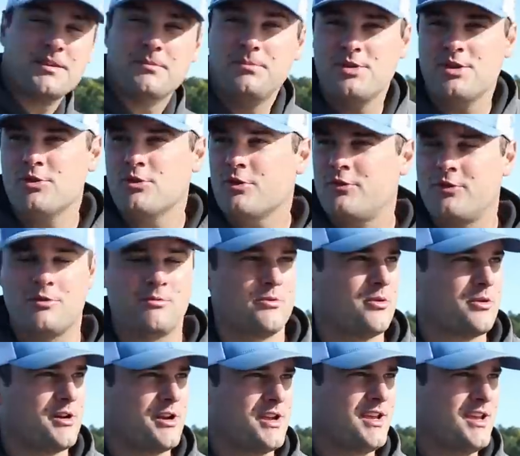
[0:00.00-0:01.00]
is a beautiful
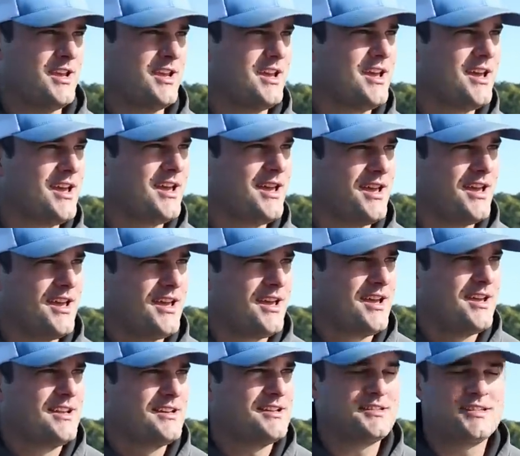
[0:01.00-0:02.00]
morning
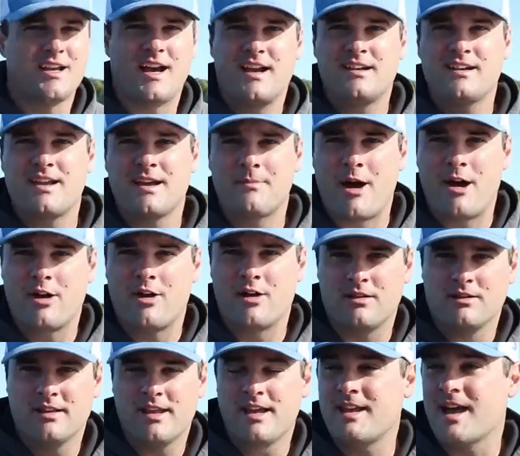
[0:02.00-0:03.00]
decided to come out
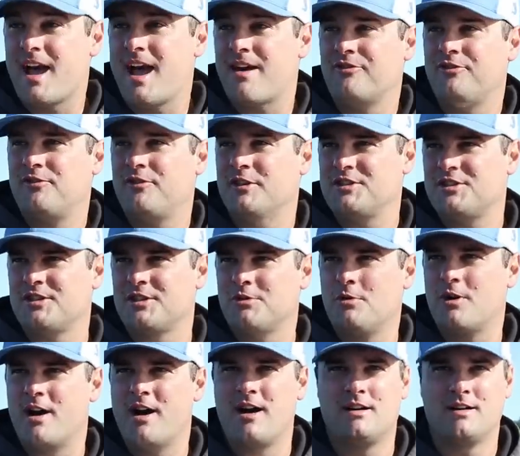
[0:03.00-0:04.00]
on a lake I haven't fished in
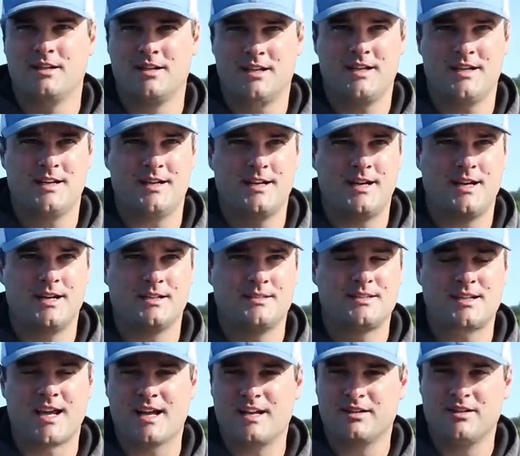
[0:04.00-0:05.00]
a while. Uh,
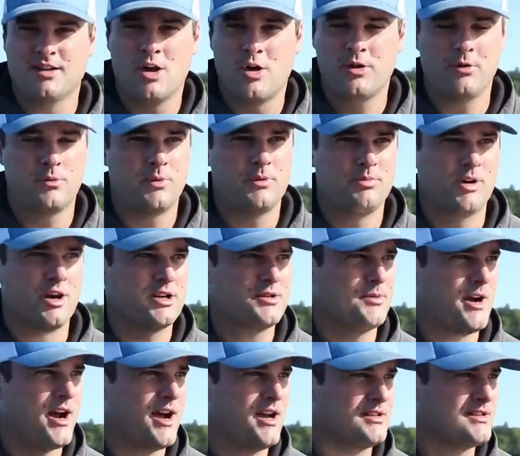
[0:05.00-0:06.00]
it's got loaded with brush
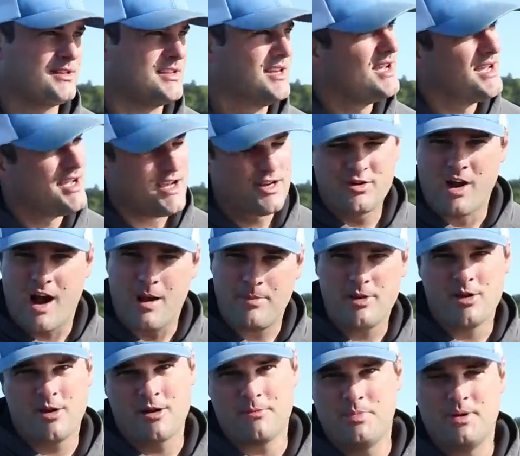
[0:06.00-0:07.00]
piles.
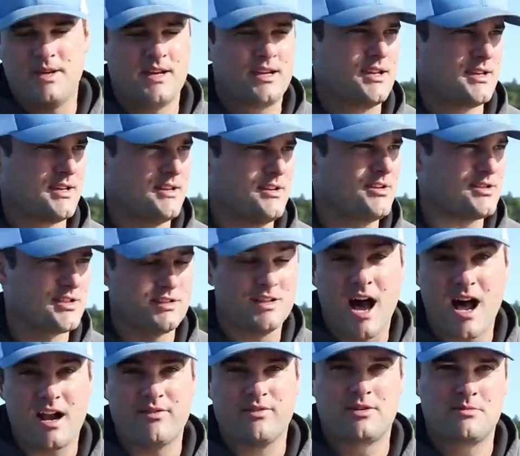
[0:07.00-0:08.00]
Crappie aren't big. There's a
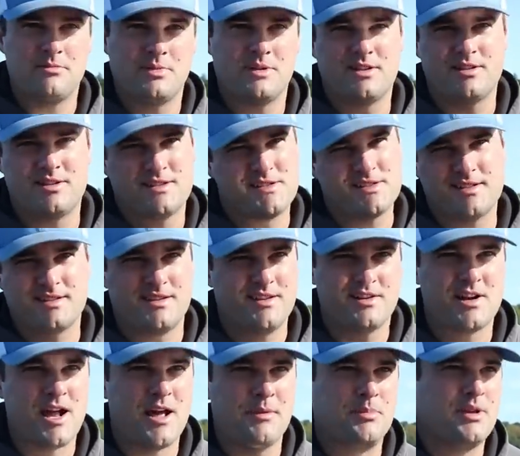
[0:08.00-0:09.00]
lot of them, but they're just
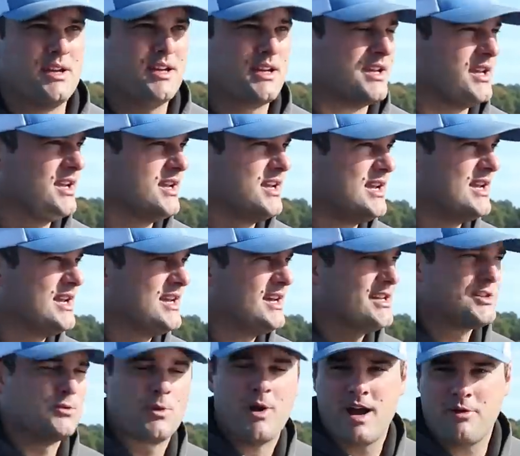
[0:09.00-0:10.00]
they're not big.
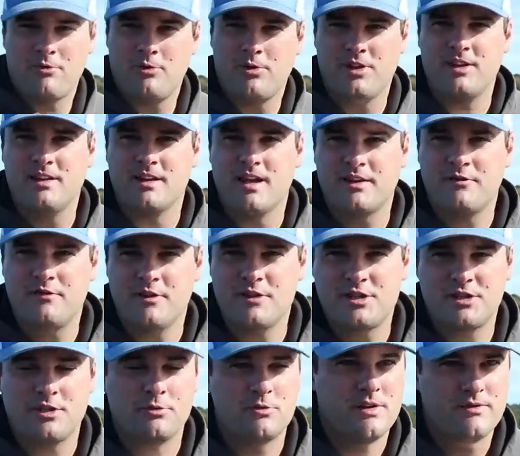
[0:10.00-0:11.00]
That's why I really like
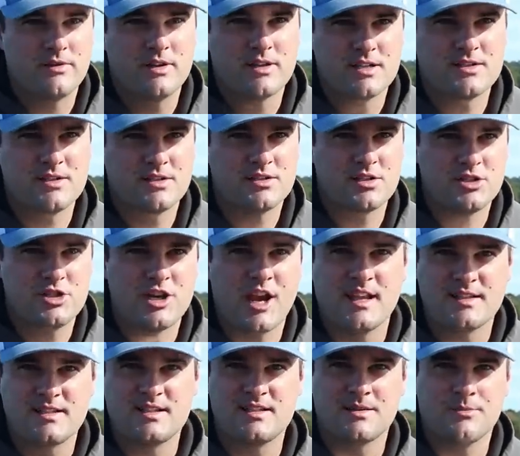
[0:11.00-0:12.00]
fishing the river because there's a
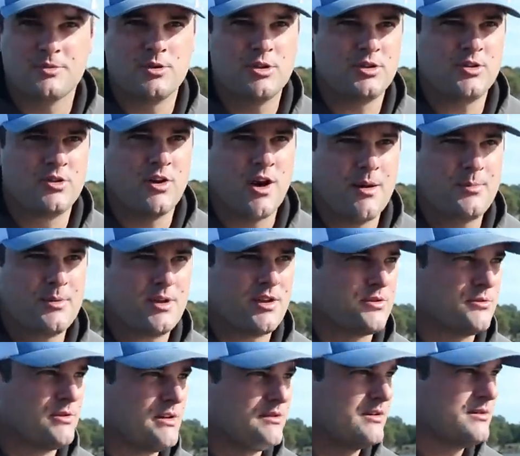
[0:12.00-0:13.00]
chance at some good crappie
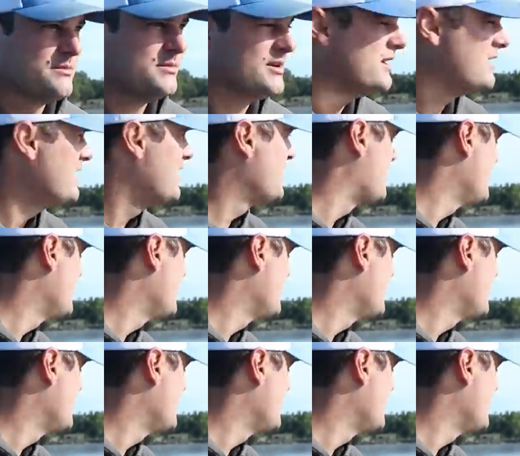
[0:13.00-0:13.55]
on the river. But